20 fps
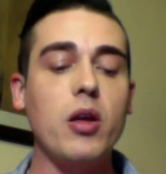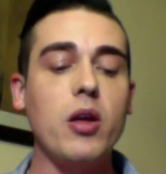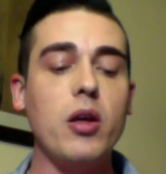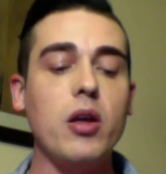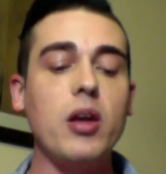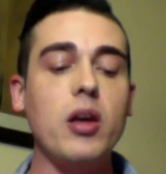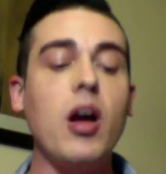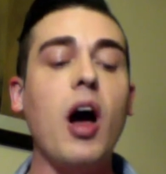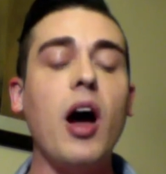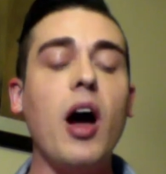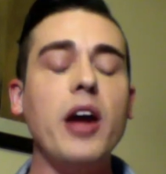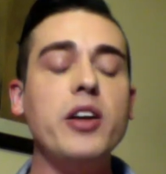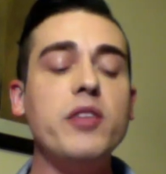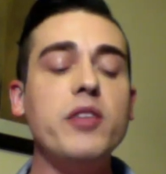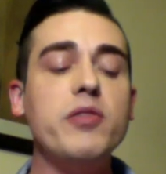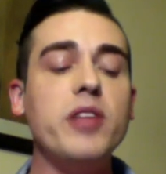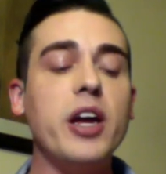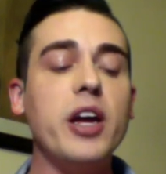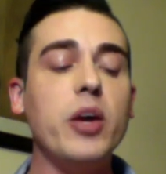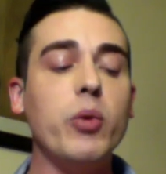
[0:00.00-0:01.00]
kind of
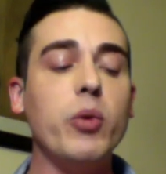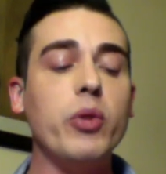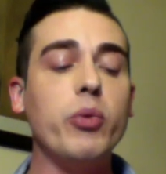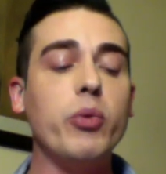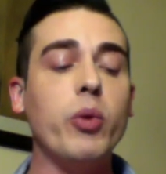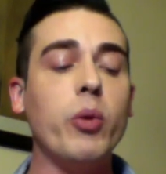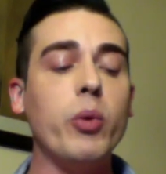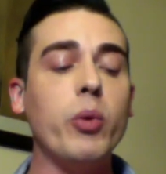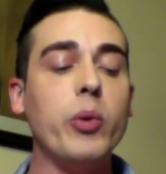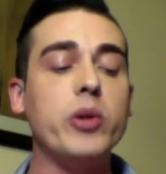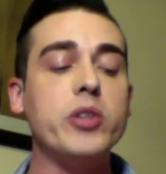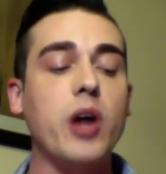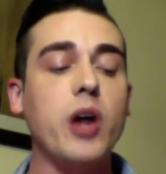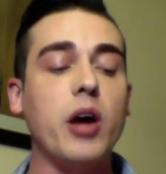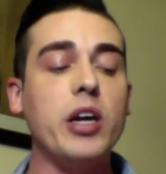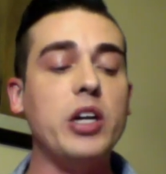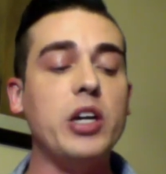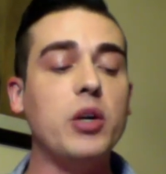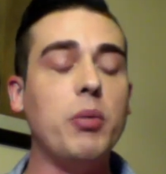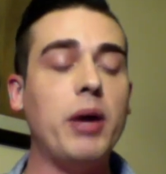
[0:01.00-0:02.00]
like with what we were
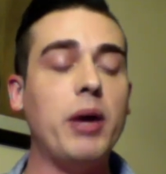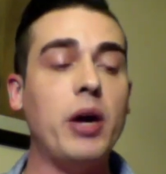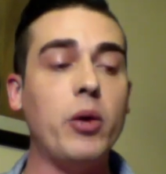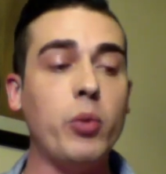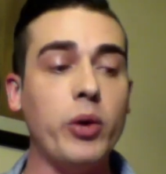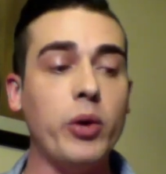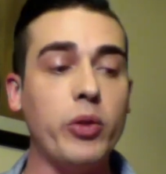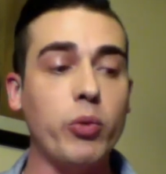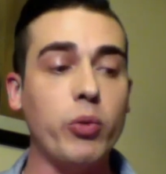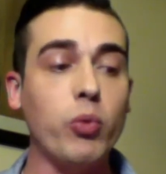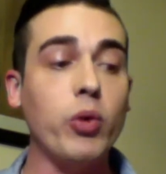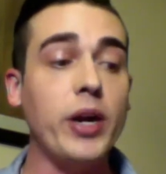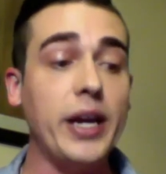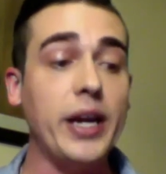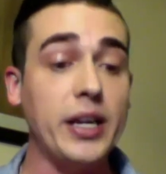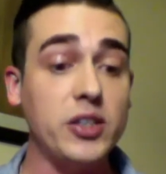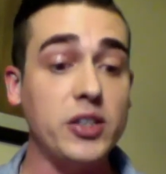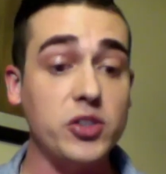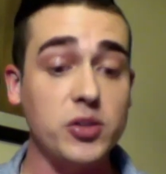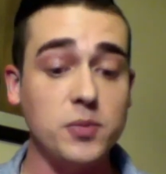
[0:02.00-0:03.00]
talking about with
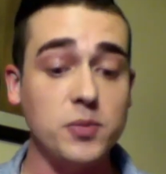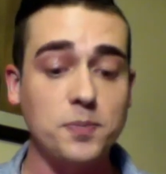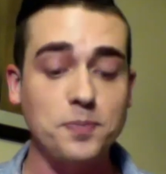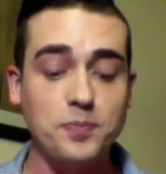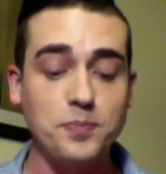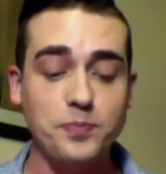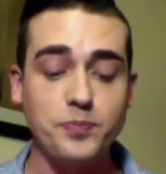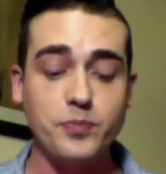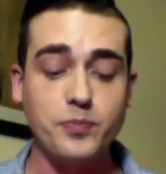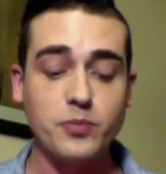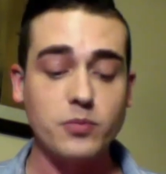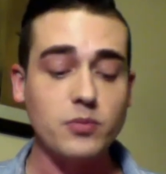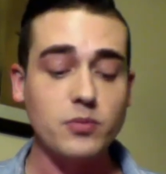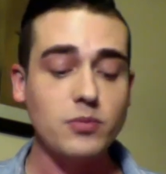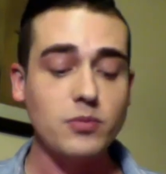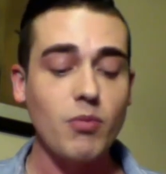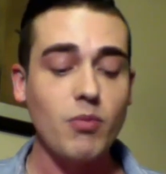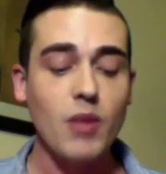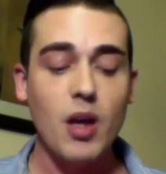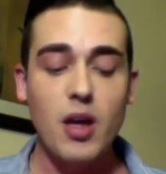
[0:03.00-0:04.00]
race,
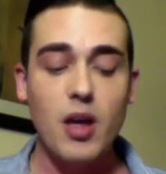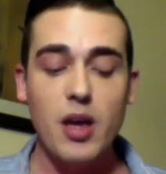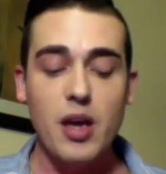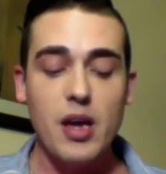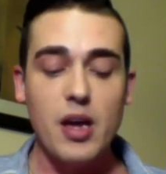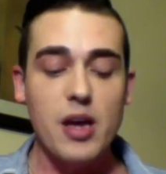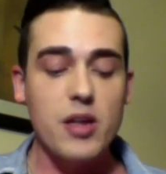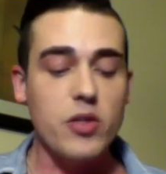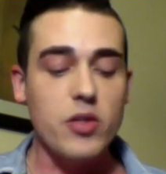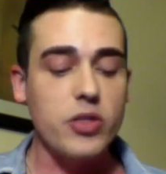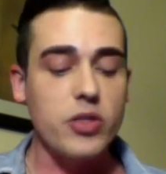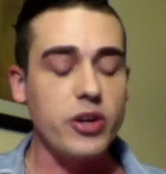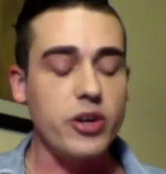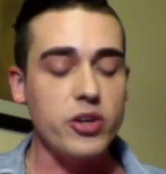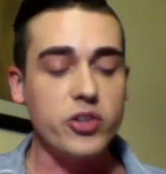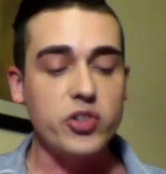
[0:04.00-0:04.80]
there's